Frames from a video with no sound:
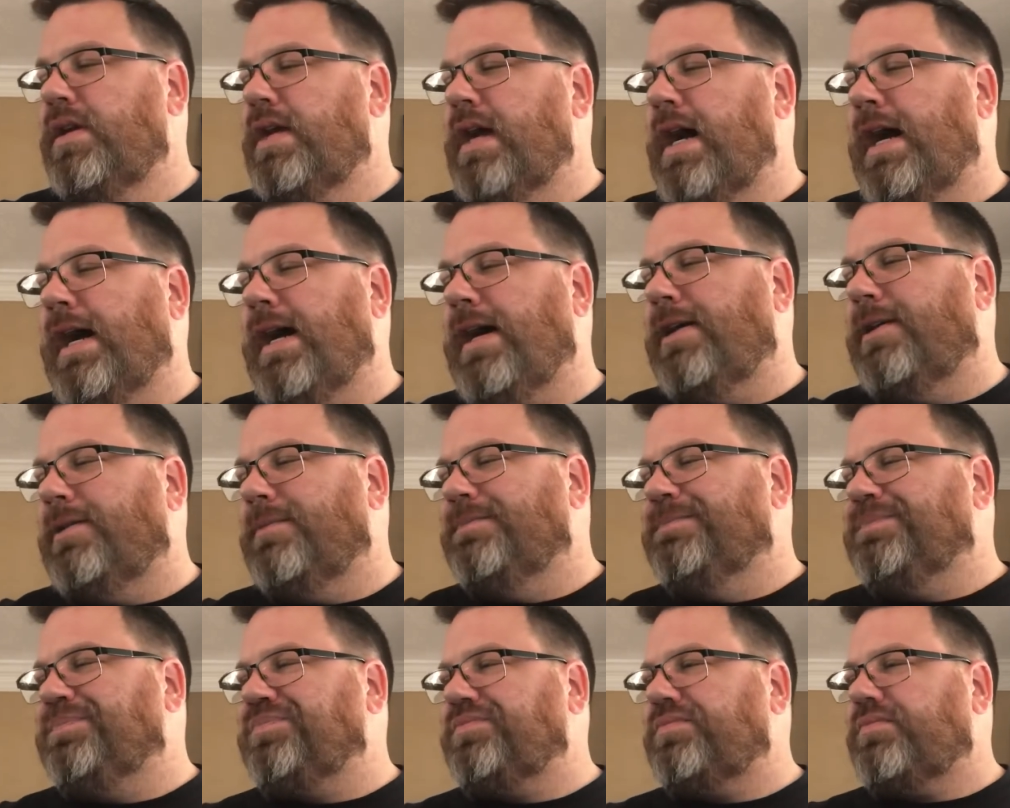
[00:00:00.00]

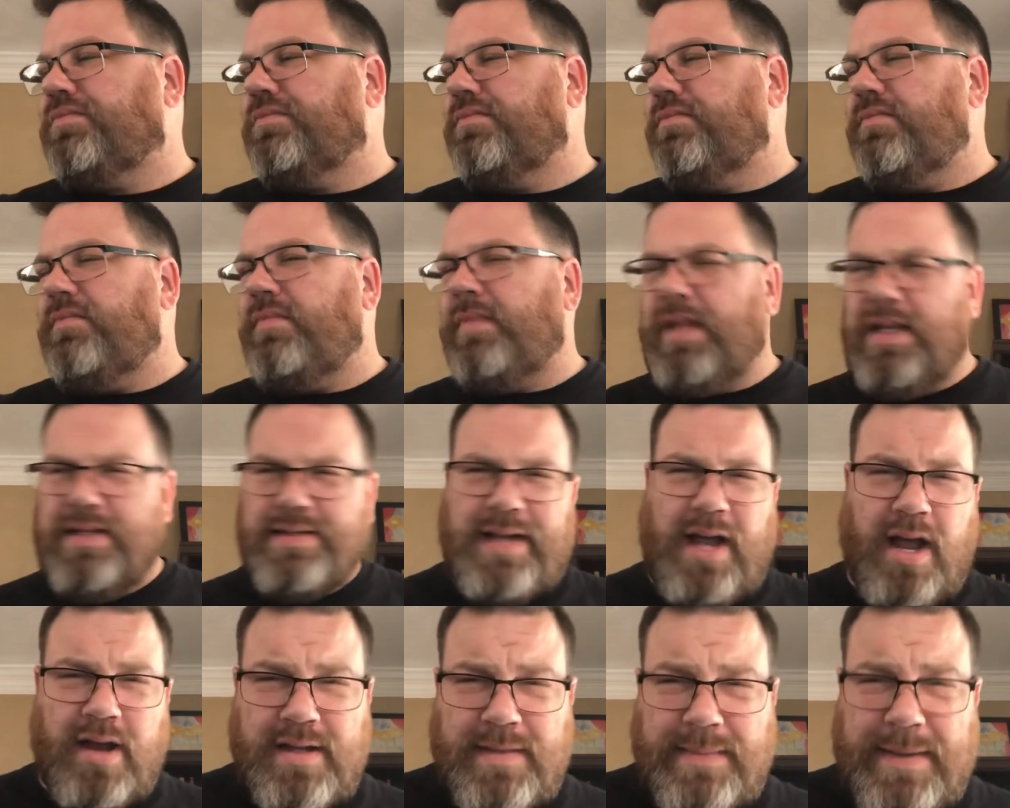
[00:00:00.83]
I
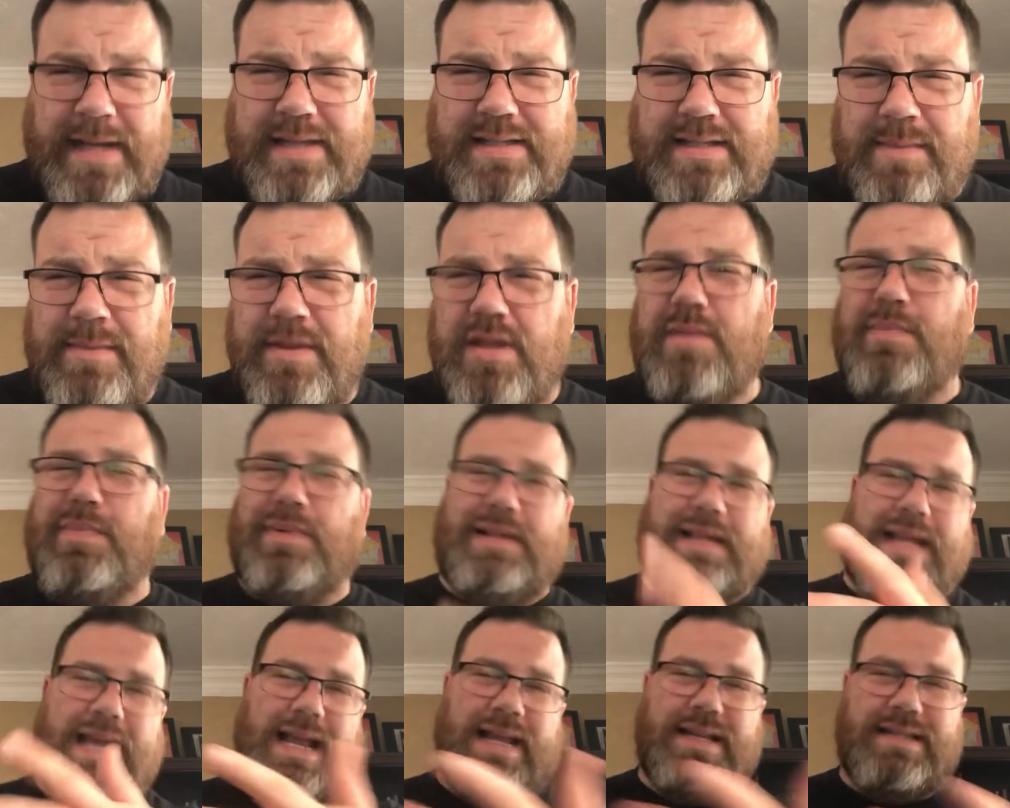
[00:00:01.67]
talked about some of the
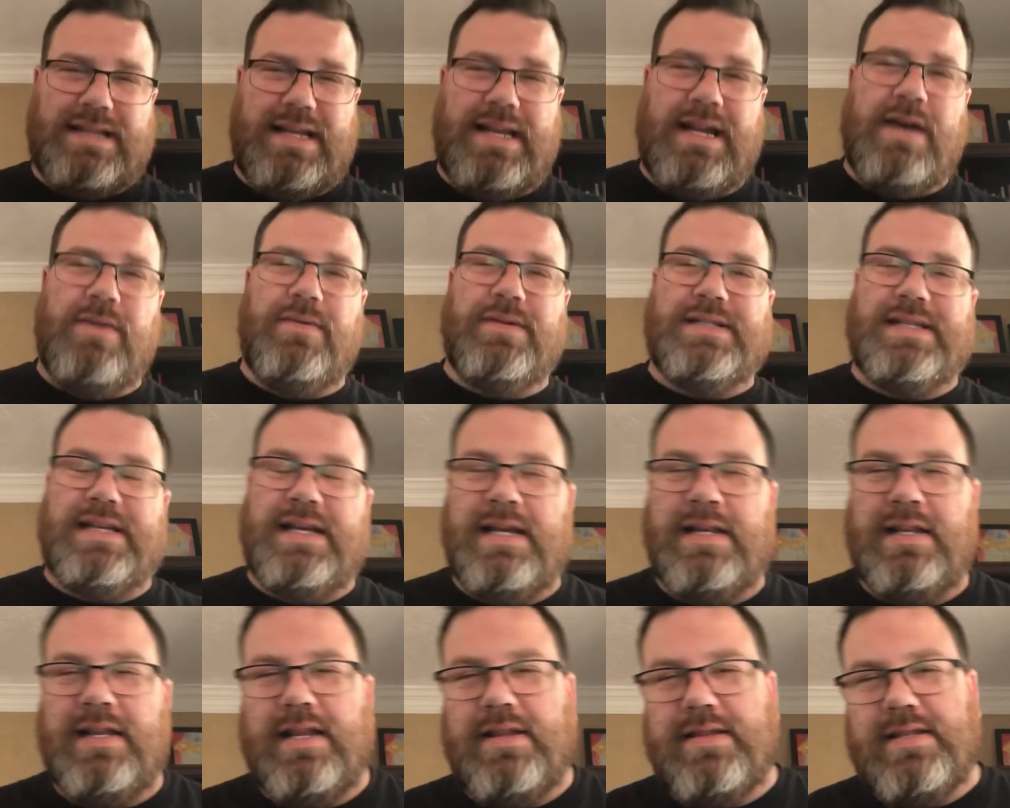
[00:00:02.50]
plays that I was
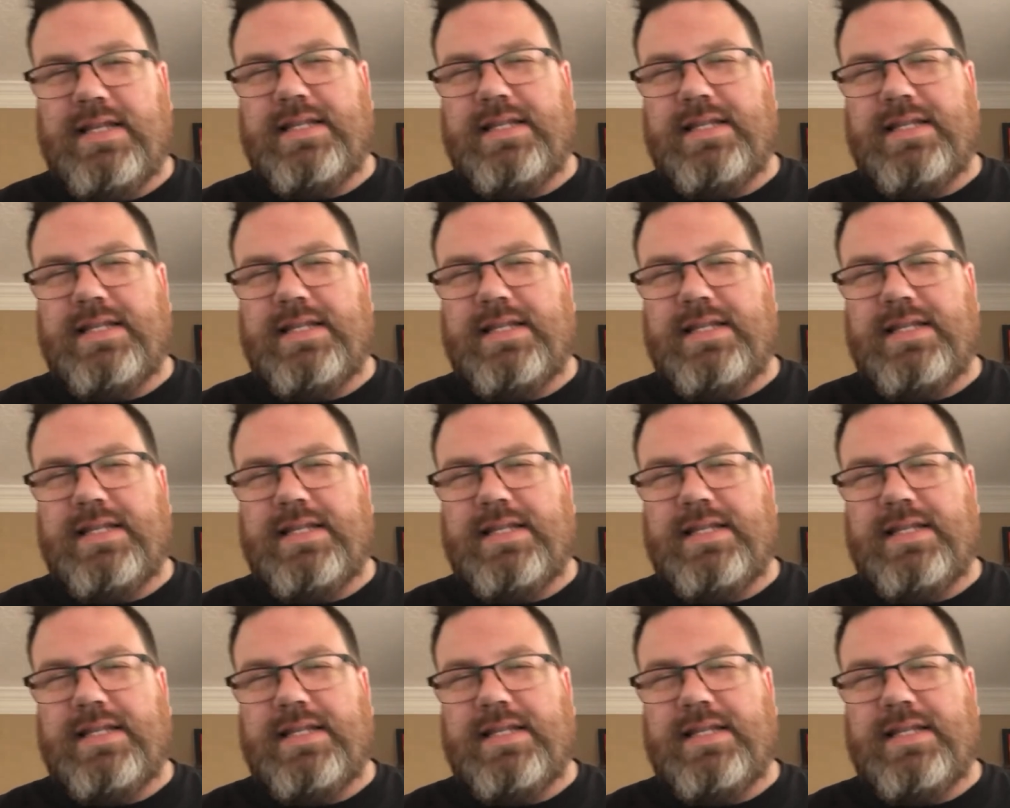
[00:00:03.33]
in.